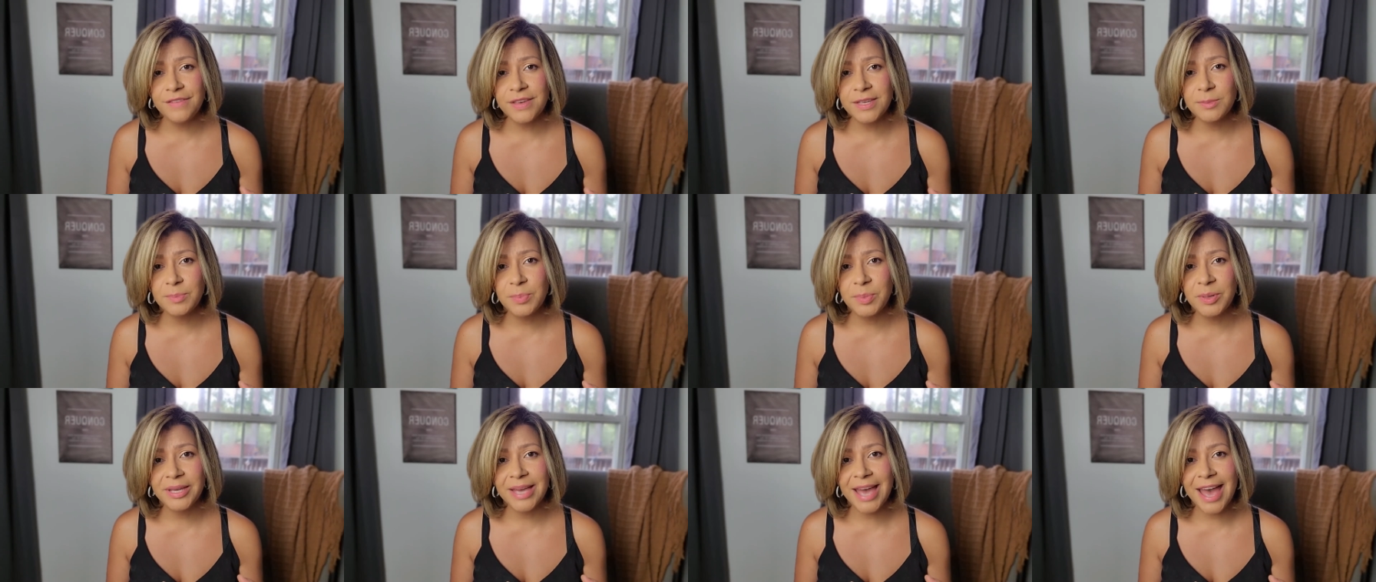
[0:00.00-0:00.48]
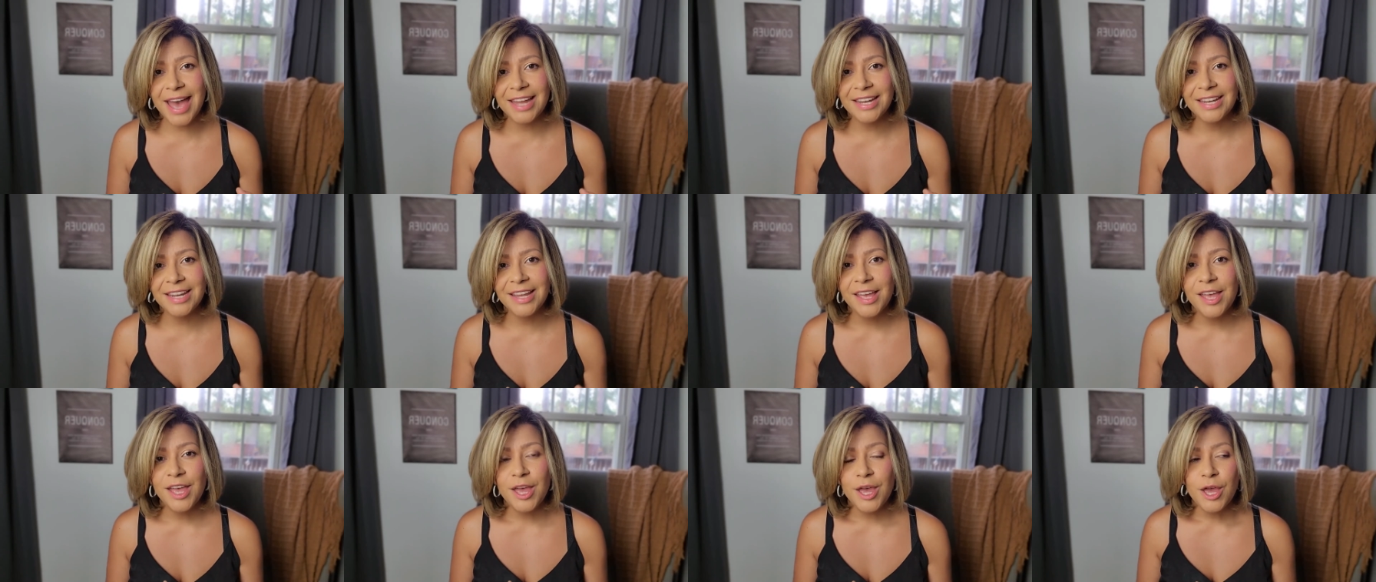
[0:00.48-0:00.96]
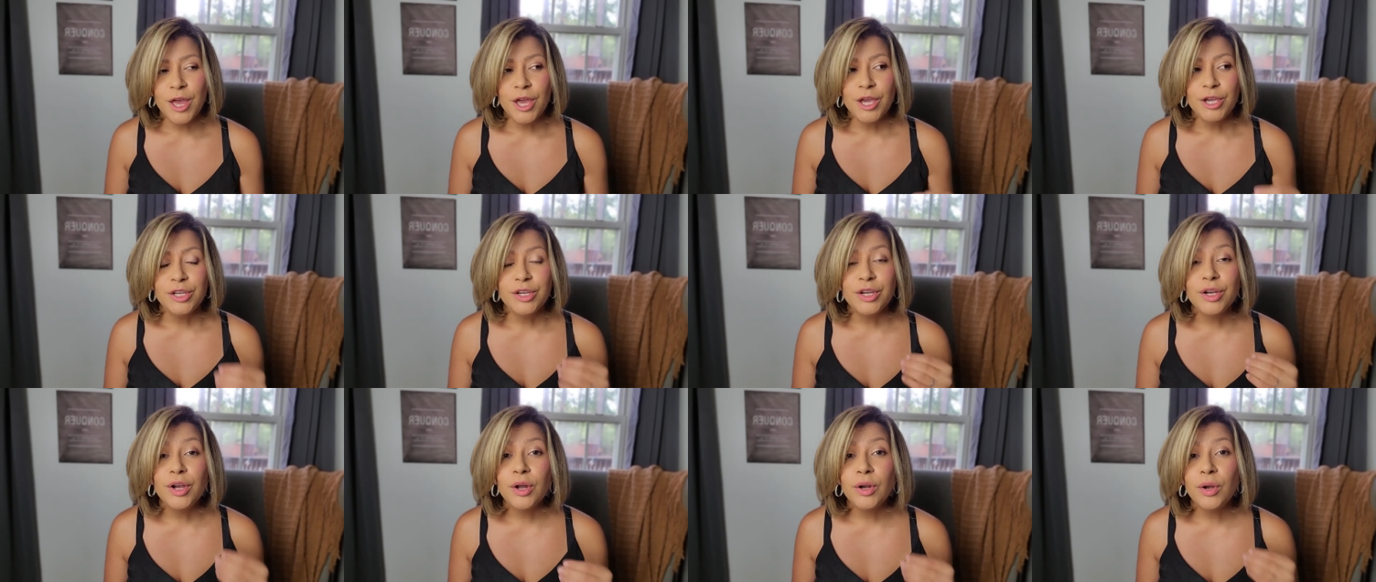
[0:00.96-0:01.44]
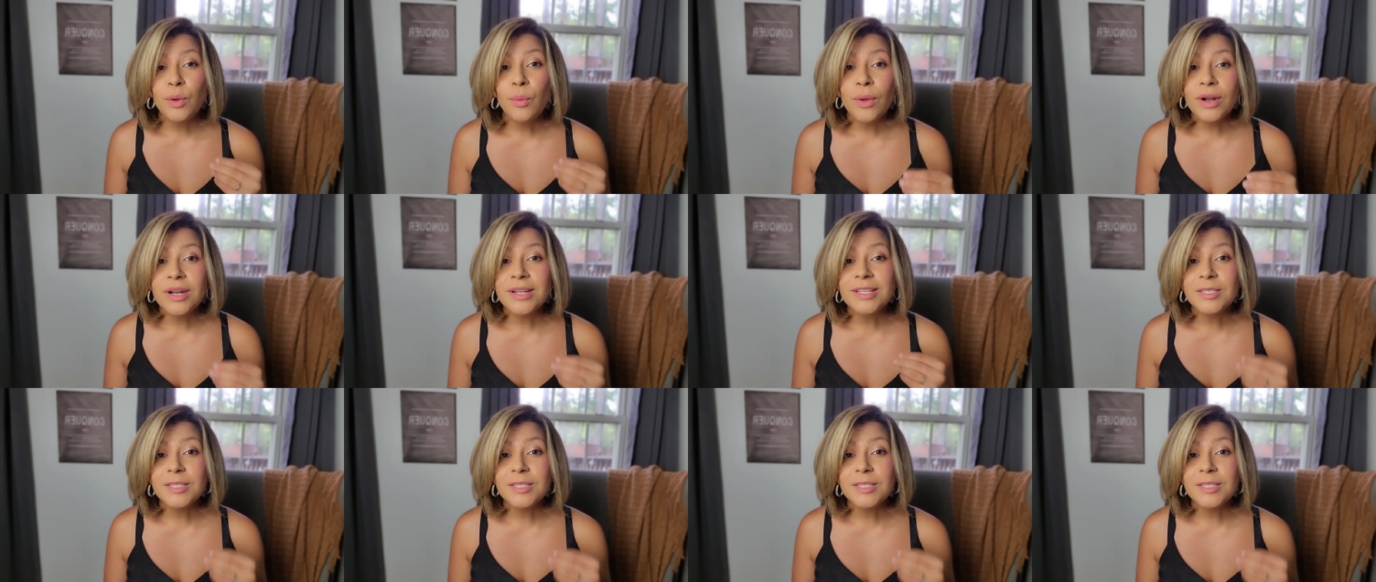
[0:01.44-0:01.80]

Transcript: Facebook ad, you're going to want to